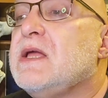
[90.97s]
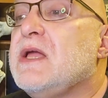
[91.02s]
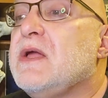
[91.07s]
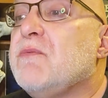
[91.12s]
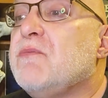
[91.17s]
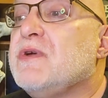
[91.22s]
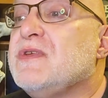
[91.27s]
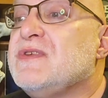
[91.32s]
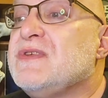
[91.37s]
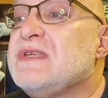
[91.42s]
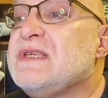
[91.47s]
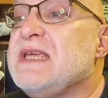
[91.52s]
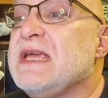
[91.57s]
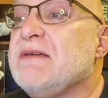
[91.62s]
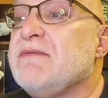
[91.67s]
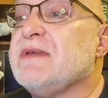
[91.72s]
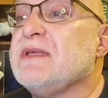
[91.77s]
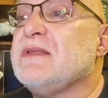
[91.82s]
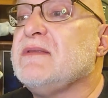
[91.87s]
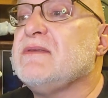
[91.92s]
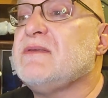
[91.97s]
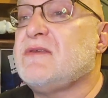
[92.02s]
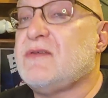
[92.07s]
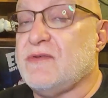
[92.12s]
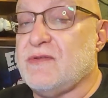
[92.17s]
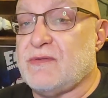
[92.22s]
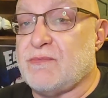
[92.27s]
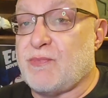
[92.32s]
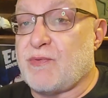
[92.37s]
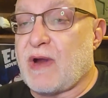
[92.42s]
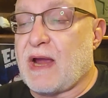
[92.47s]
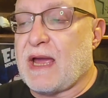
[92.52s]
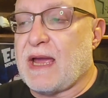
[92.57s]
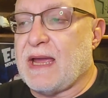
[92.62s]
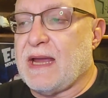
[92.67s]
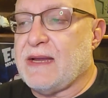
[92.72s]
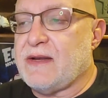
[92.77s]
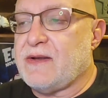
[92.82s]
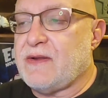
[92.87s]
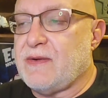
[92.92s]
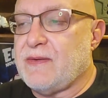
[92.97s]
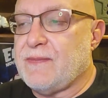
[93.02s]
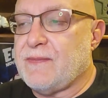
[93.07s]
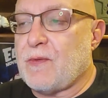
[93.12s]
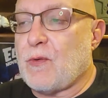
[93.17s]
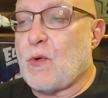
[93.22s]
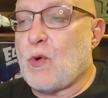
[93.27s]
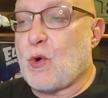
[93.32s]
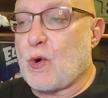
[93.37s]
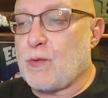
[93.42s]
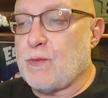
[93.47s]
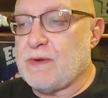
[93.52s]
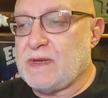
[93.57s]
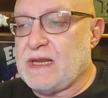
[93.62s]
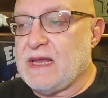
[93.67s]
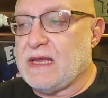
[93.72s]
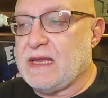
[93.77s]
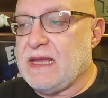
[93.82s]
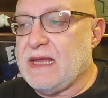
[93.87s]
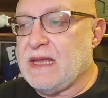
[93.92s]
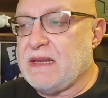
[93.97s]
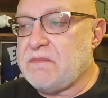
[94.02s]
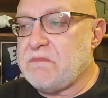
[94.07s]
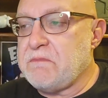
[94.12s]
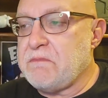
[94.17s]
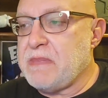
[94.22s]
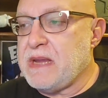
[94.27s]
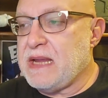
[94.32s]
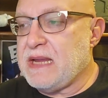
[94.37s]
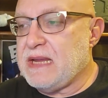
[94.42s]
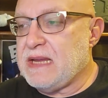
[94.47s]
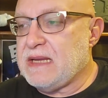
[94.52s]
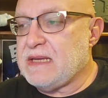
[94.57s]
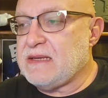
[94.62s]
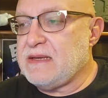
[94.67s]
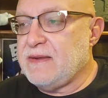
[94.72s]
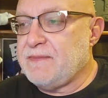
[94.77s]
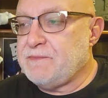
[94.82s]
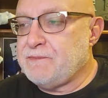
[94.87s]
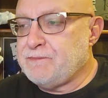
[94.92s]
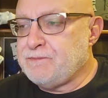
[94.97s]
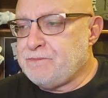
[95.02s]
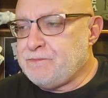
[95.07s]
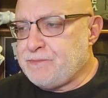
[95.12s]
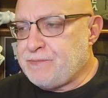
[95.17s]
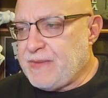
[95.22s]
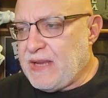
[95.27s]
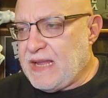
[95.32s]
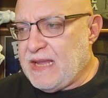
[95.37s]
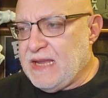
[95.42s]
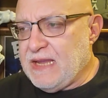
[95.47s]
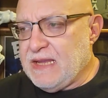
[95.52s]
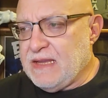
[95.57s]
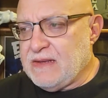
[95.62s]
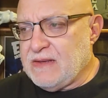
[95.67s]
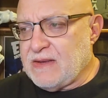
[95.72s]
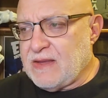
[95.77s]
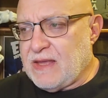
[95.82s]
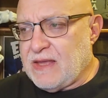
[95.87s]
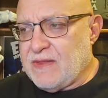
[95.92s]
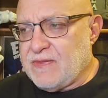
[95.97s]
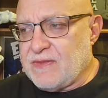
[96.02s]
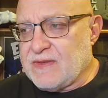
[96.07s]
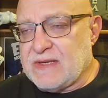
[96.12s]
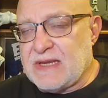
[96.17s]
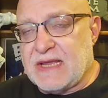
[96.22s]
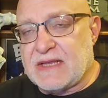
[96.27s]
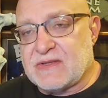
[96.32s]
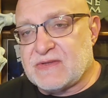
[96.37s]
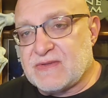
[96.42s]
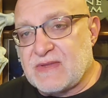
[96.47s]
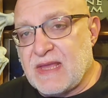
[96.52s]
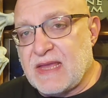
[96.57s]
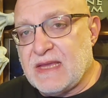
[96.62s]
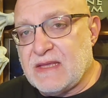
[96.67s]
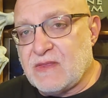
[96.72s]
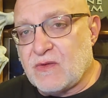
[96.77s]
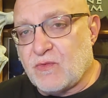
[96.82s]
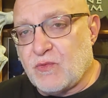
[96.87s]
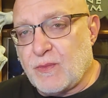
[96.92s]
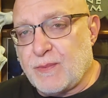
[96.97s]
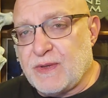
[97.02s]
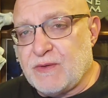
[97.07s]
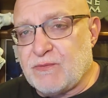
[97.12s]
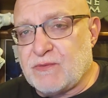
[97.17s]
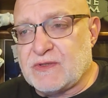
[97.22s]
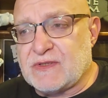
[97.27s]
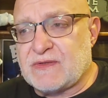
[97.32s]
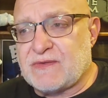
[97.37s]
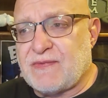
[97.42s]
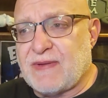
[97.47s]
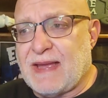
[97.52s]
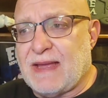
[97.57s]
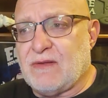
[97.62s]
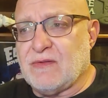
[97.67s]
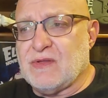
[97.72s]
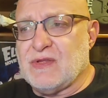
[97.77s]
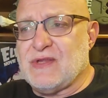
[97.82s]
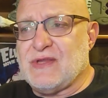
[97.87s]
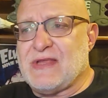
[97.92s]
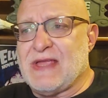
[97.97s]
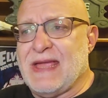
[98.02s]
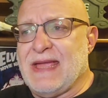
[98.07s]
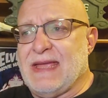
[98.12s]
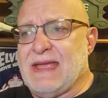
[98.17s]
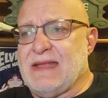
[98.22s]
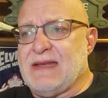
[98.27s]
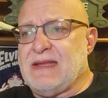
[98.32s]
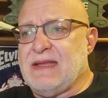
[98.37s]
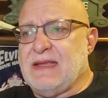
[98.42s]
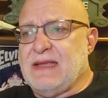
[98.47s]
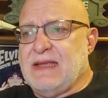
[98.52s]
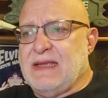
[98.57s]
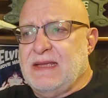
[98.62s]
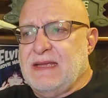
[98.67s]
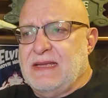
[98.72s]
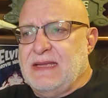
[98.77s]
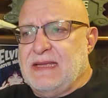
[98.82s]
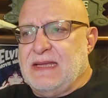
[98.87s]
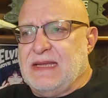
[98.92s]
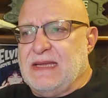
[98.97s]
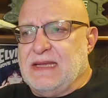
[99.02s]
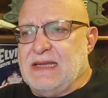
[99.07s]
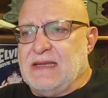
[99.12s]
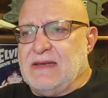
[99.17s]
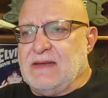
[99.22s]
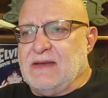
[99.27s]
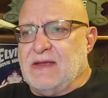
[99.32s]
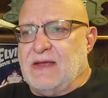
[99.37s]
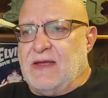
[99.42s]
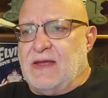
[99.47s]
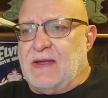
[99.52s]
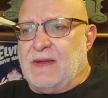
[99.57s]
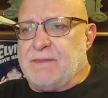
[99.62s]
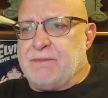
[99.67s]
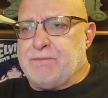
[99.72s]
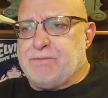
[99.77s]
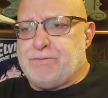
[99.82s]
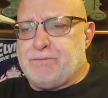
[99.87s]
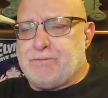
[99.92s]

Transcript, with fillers: it was given to the bride or again made and uh, the next day the woman was found dead and uh,